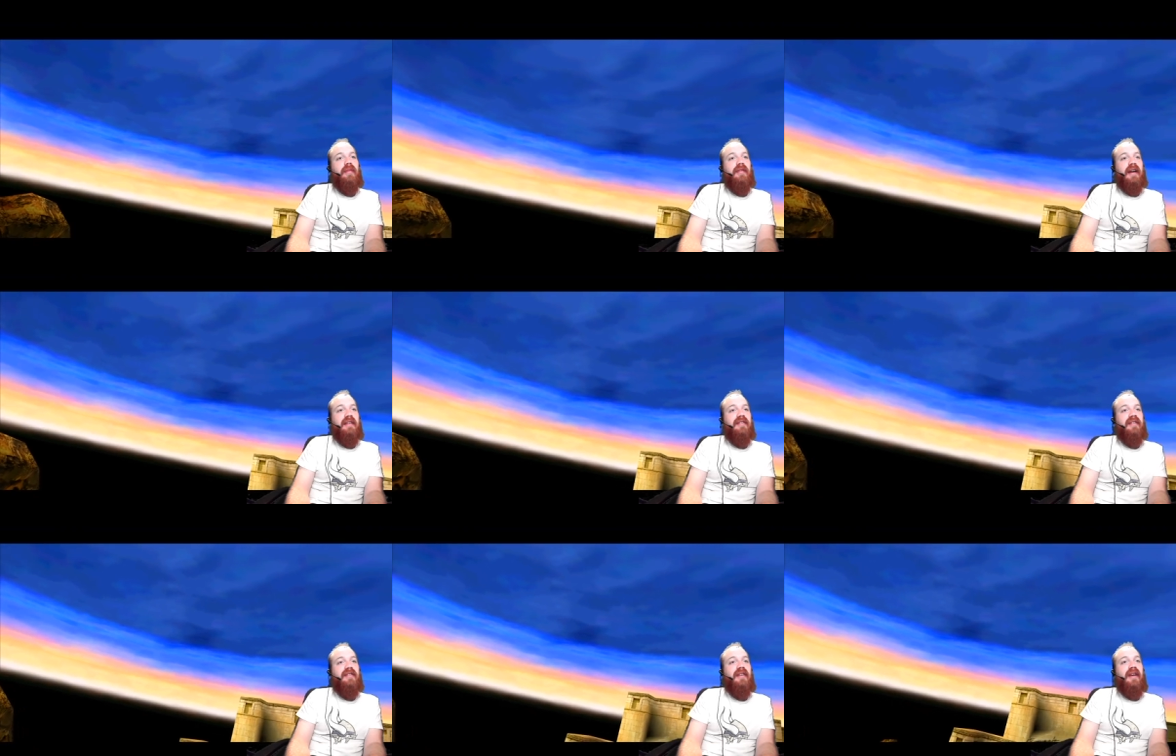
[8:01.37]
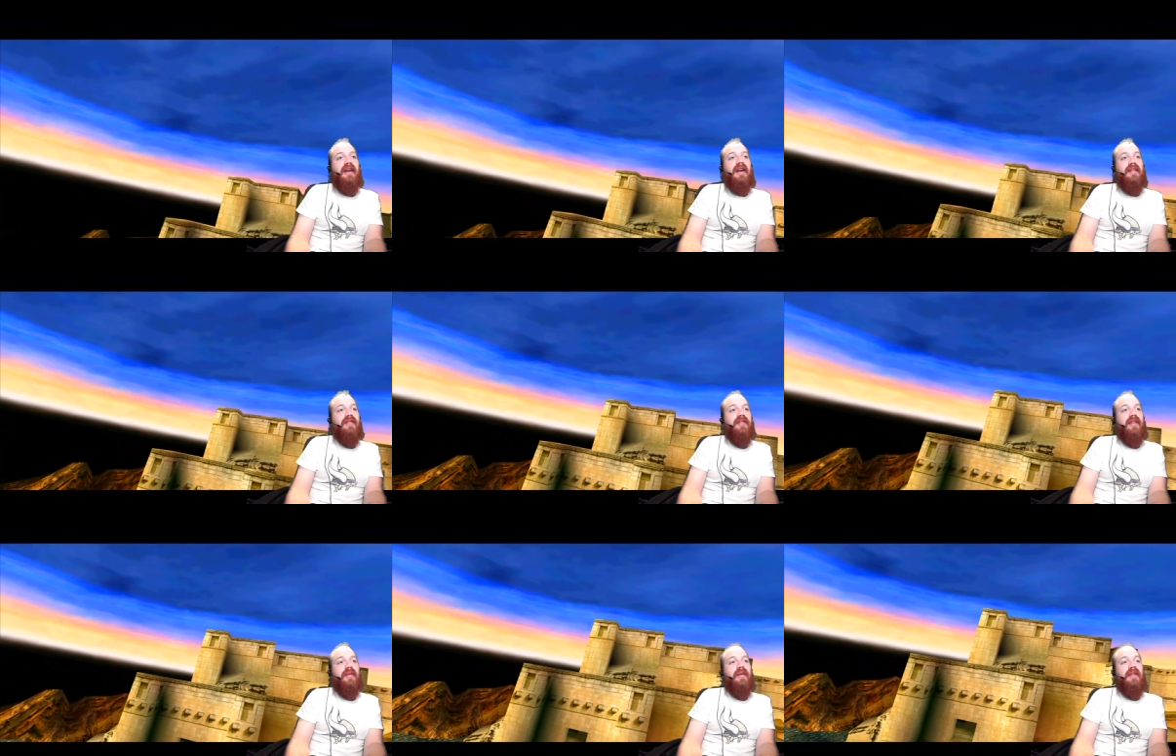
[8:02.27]
Isis, and there's
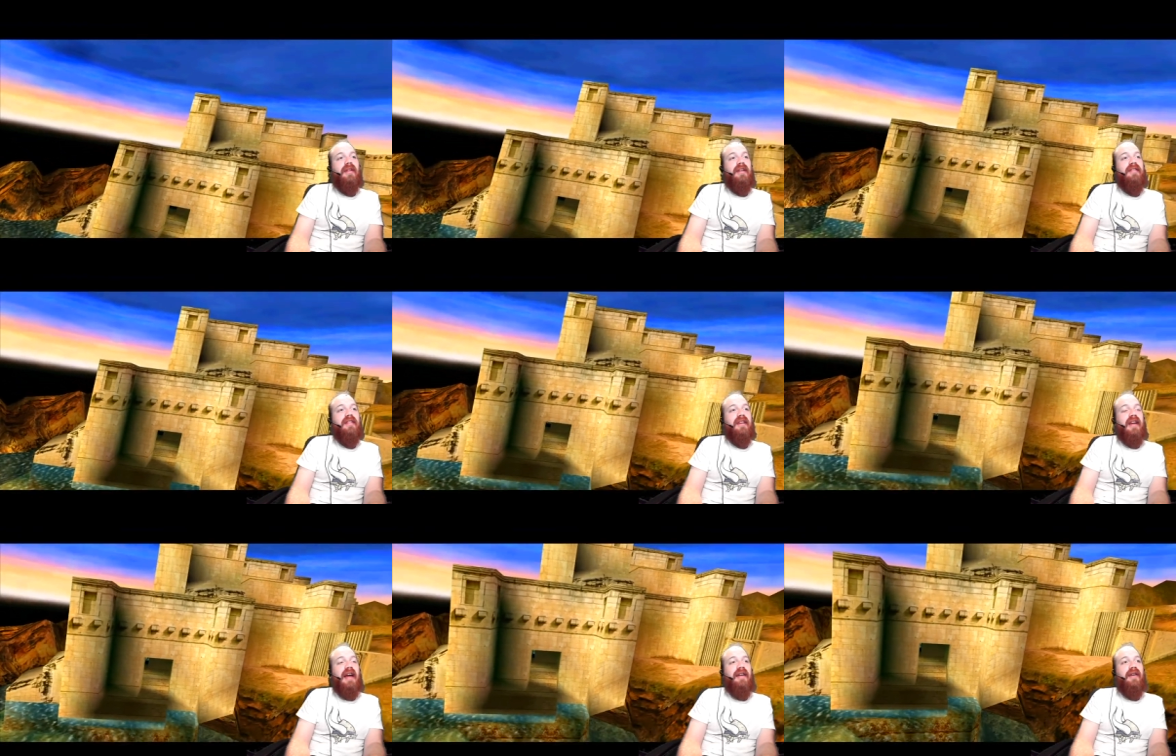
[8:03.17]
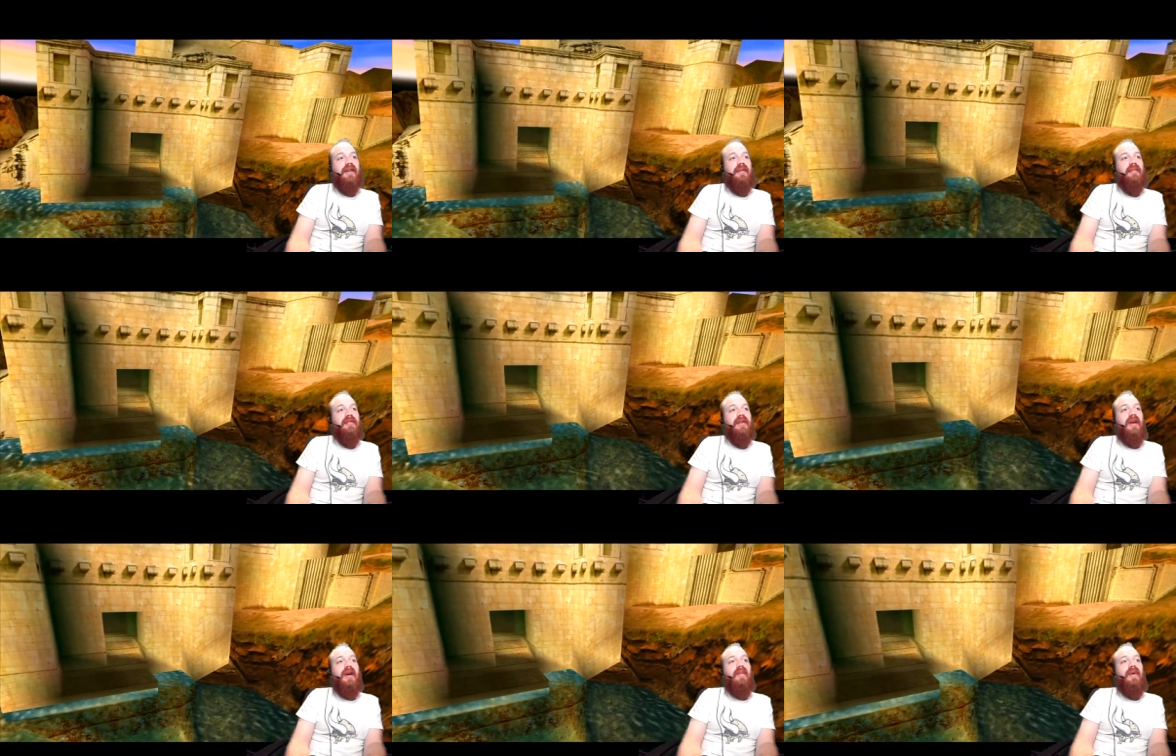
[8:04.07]
another one that leads to the catacombs.
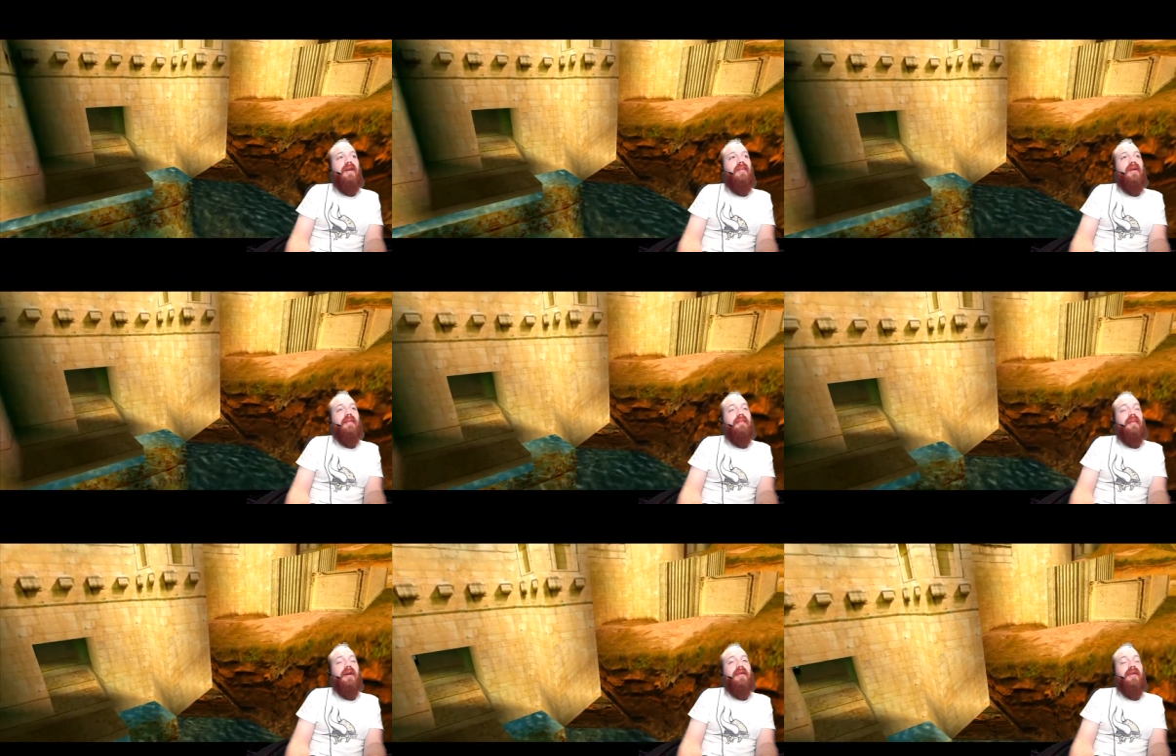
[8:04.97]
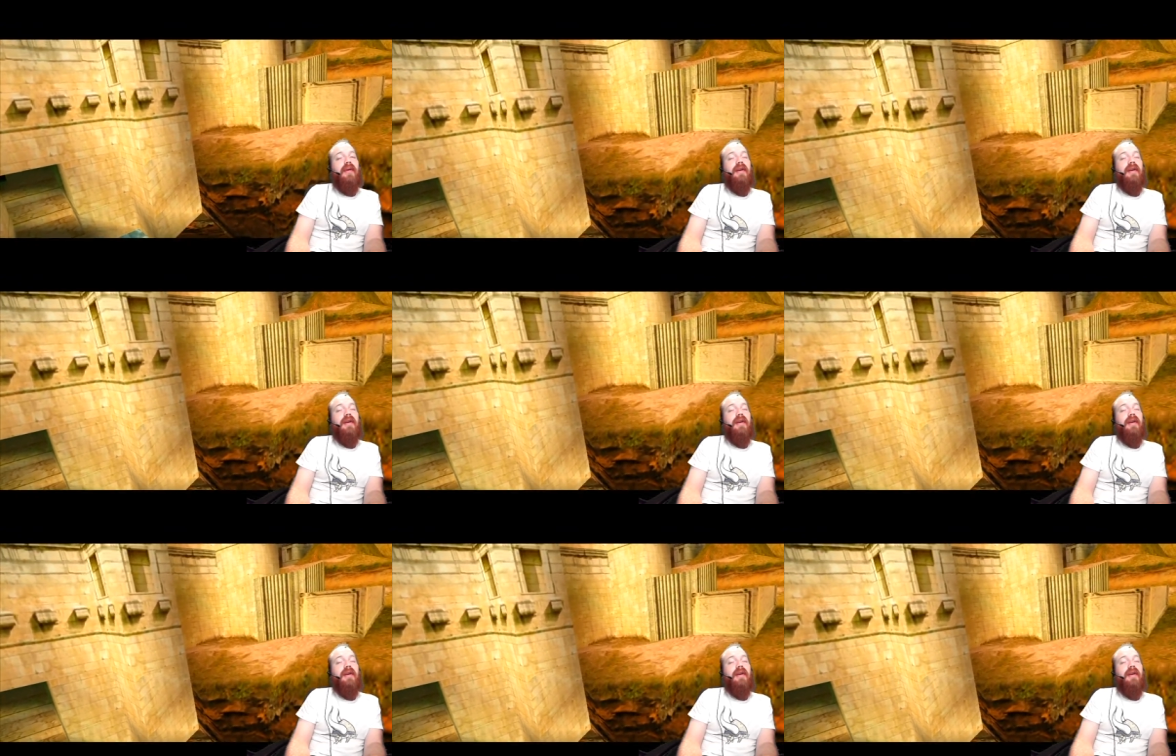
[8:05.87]
We don't want to bother going to